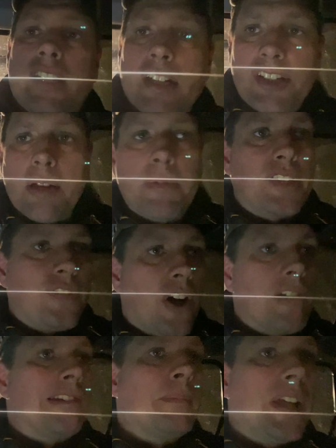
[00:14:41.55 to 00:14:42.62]
Jimmy's
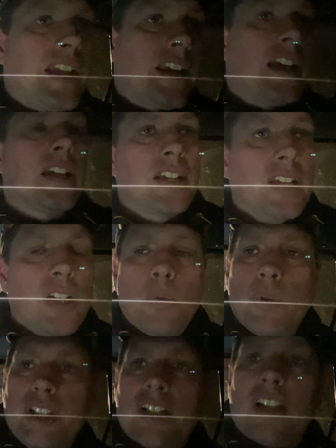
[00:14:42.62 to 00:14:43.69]
following me
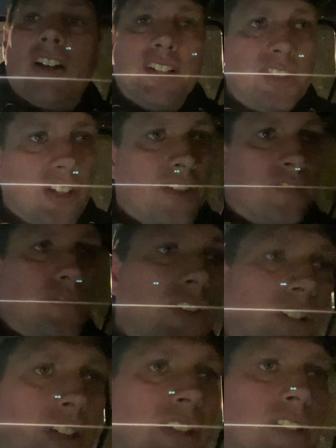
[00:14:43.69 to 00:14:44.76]
with his lights on
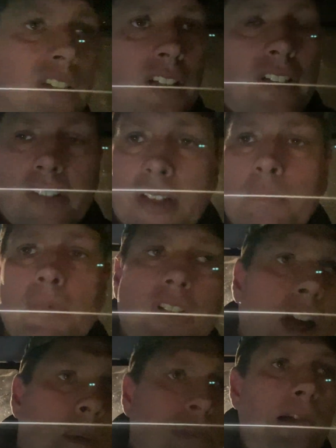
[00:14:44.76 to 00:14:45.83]
full,
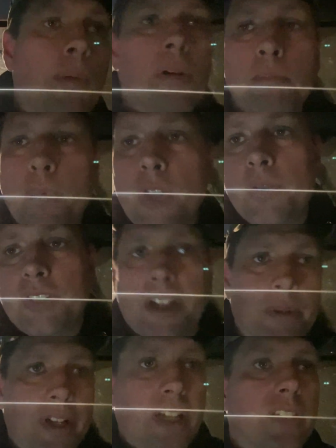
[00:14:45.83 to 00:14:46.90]
like a proper moon
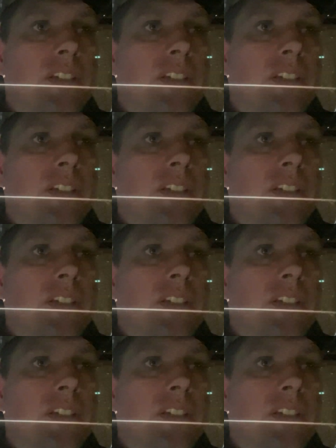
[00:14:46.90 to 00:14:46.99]
unit.